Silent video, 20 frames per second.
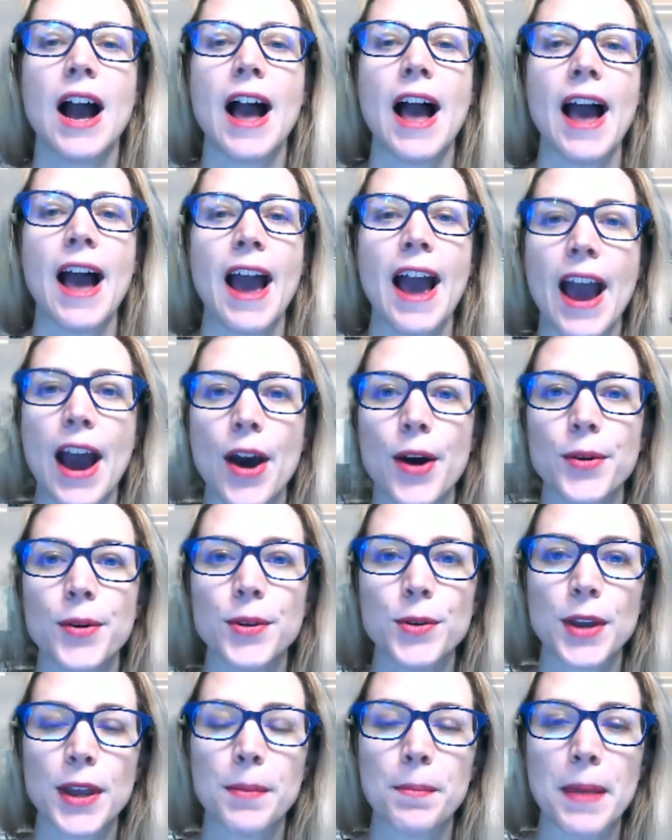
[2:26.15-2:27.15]
how
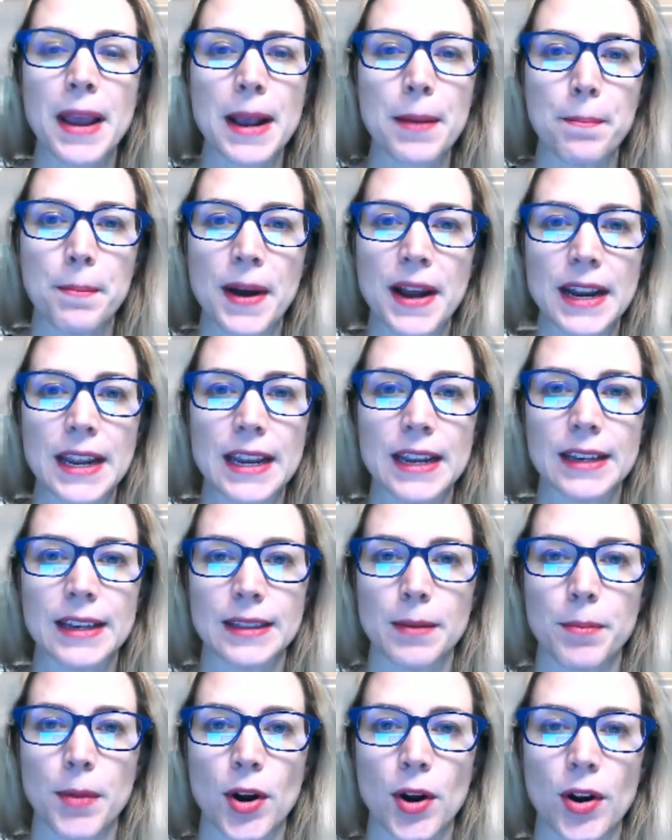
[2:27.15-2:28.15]
you can make money in
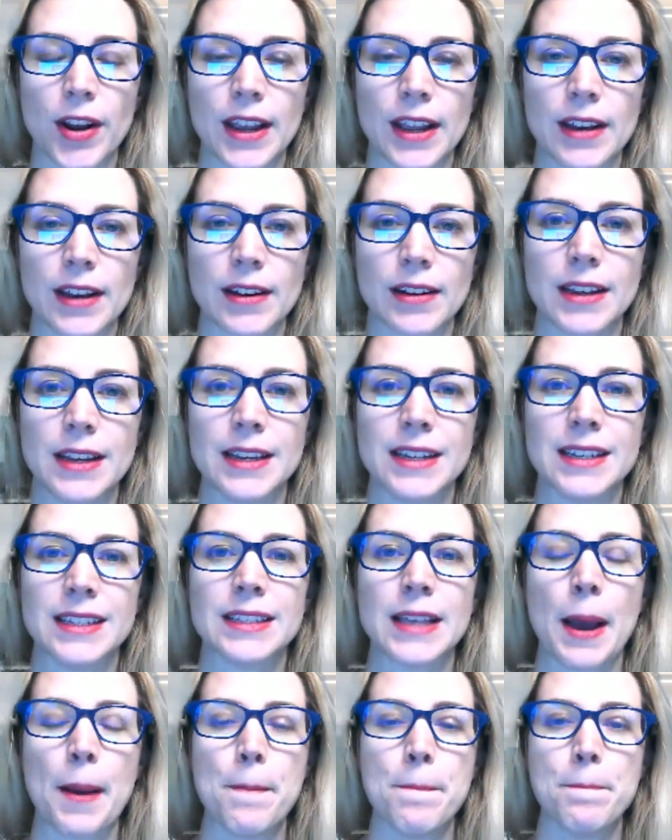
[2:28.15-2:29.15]
the market is
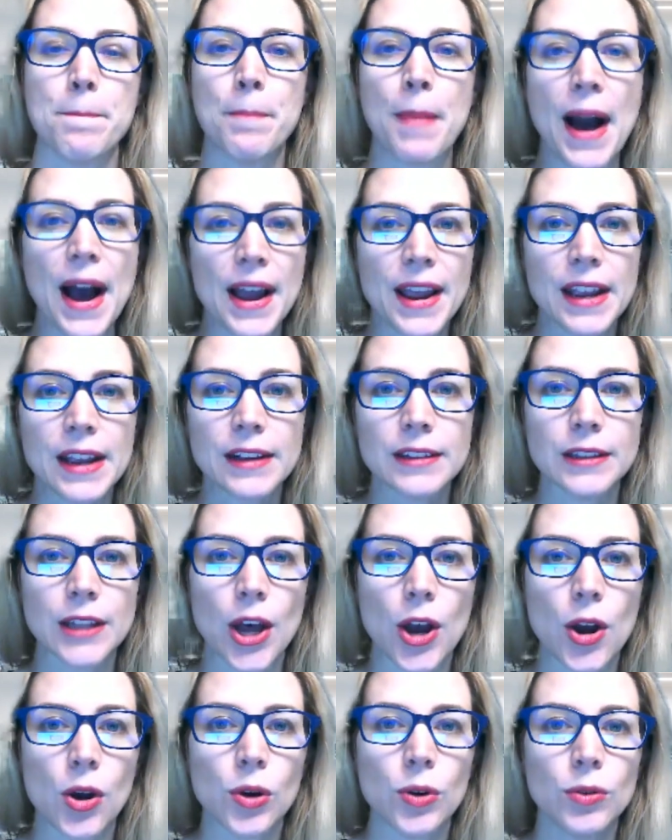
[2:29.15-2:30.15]
buying
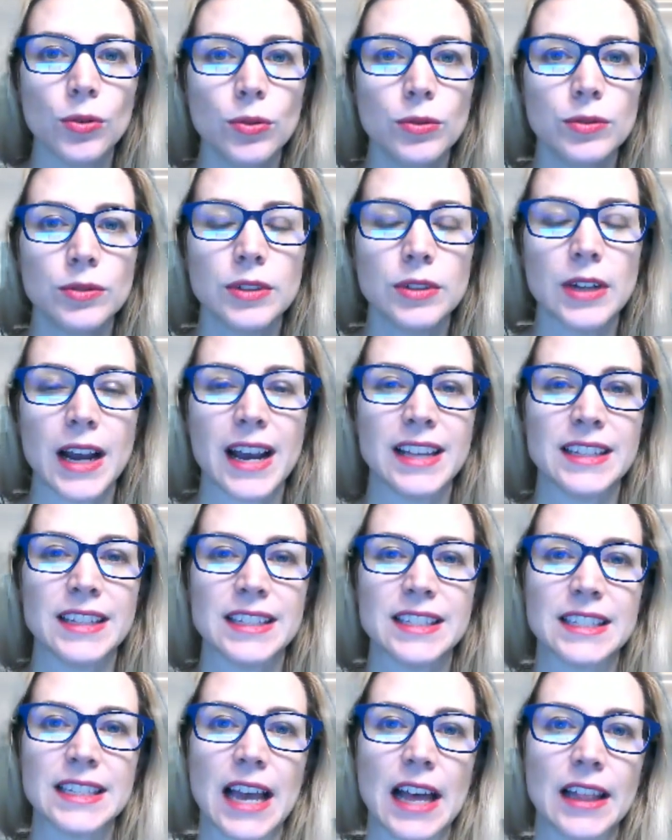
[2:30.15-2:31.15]
low and
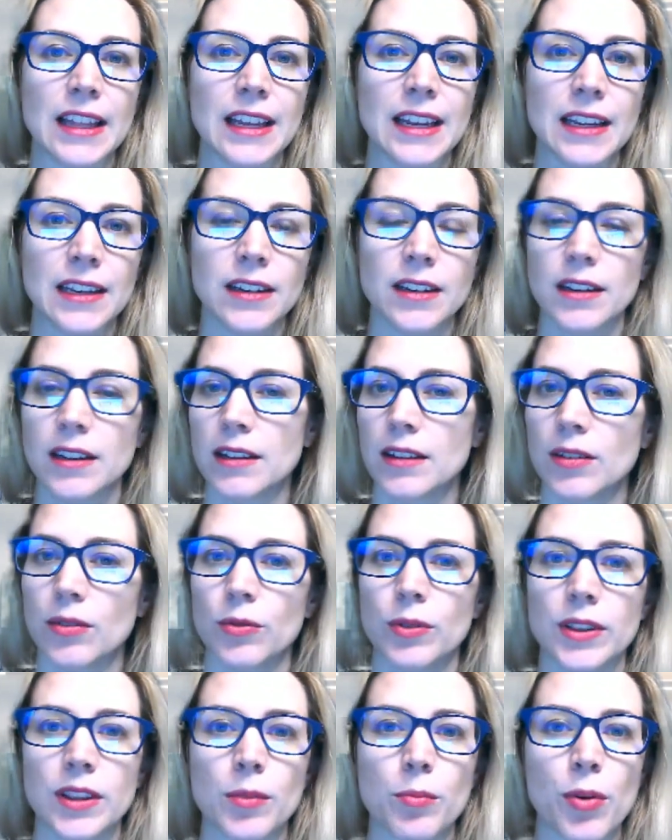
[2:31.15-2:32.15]
selling
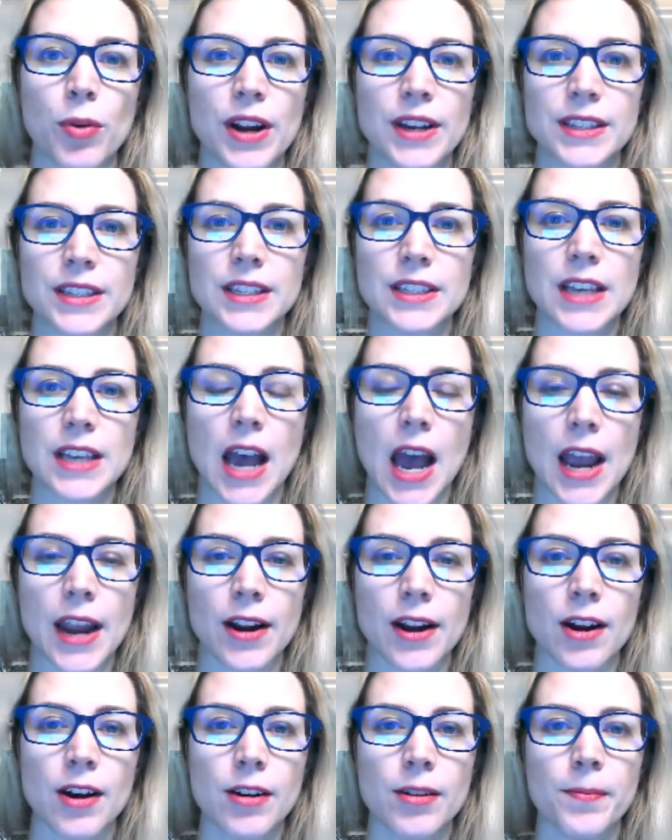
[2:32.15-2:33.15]
when the price is
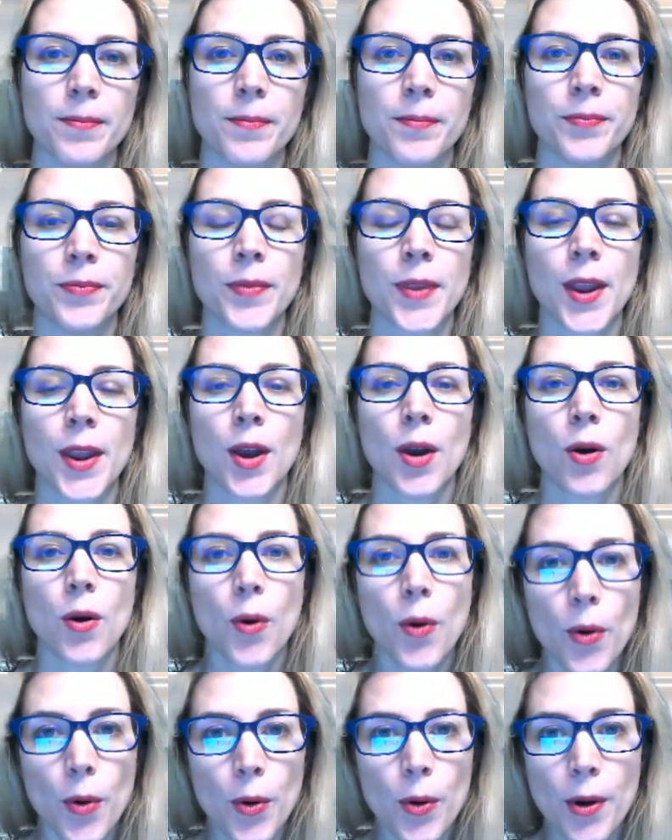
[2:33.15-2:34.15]
higher,
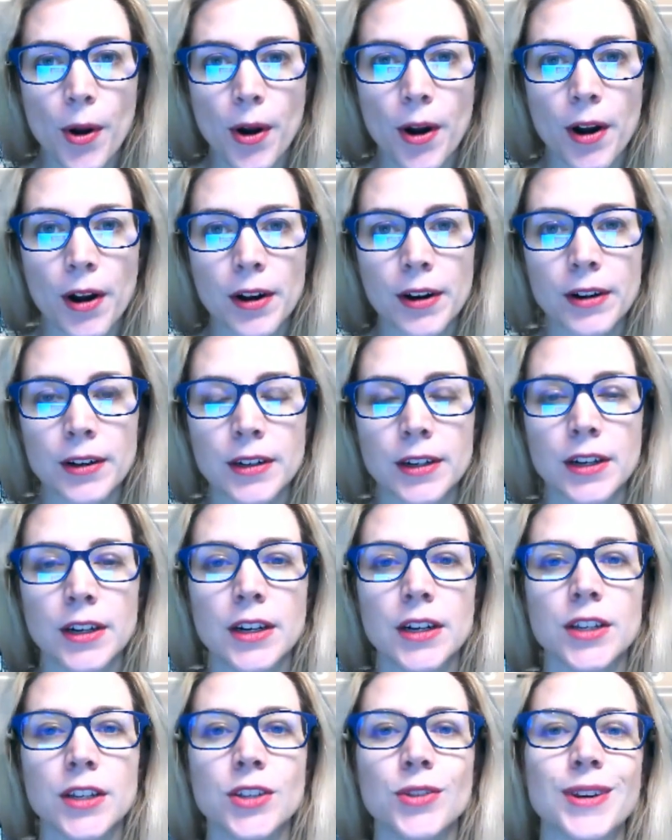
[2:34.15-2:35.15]
or
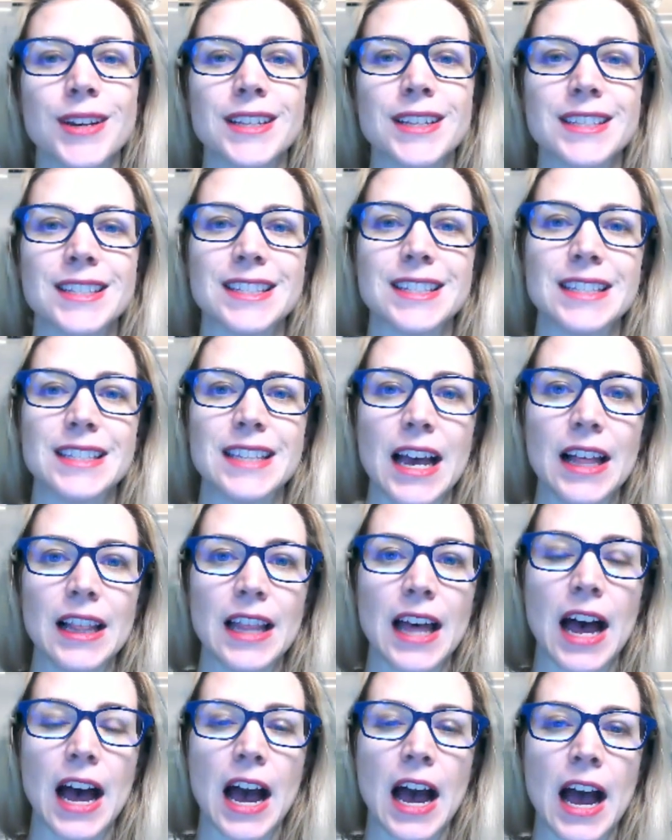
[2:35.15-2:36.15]
you can sell
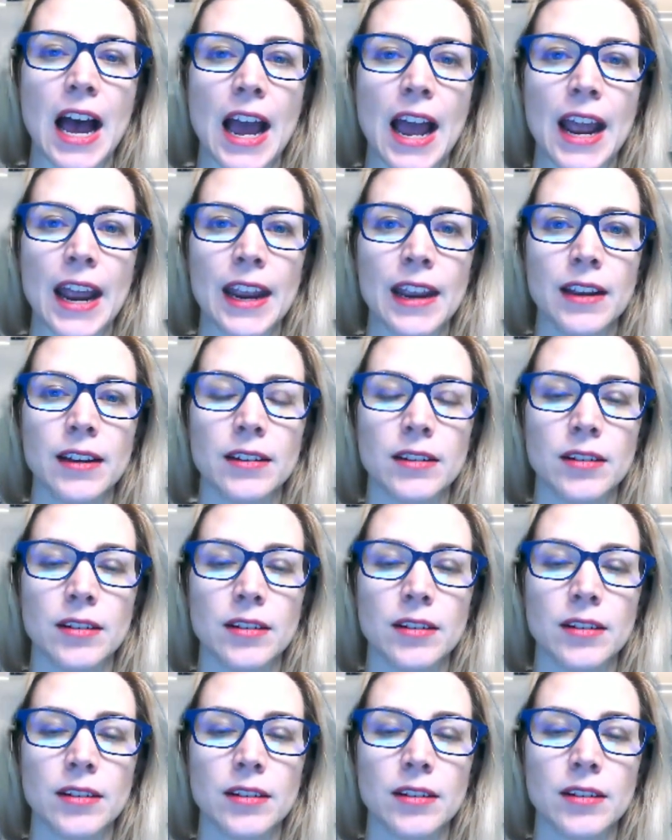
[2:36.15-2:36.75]
high,